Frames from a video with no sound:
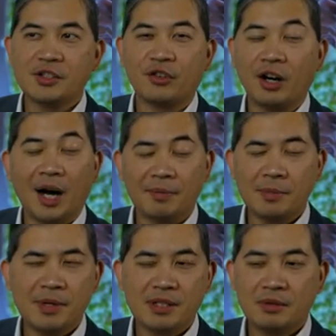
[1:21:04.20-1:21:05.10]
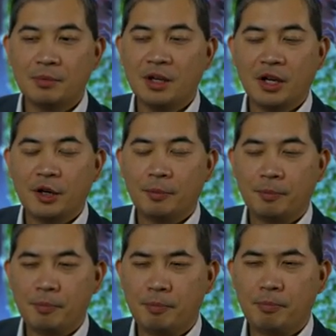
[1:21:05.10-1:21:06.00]
for optimism,
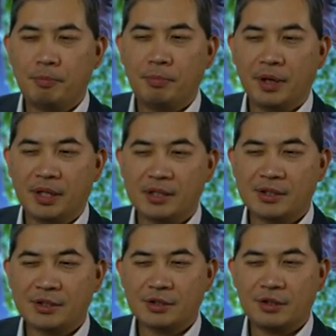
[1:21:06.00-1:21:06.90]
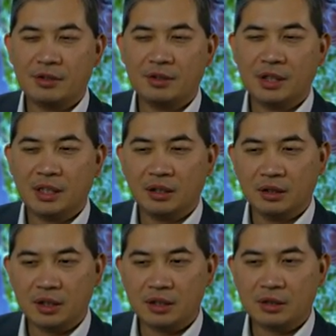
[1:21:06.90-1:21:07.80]
but it's certainly a
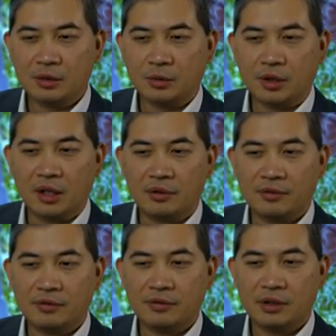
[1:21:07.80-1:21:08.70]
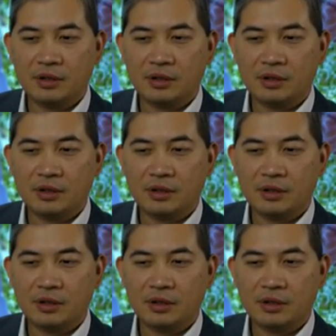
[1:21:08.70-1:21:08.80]
little rough.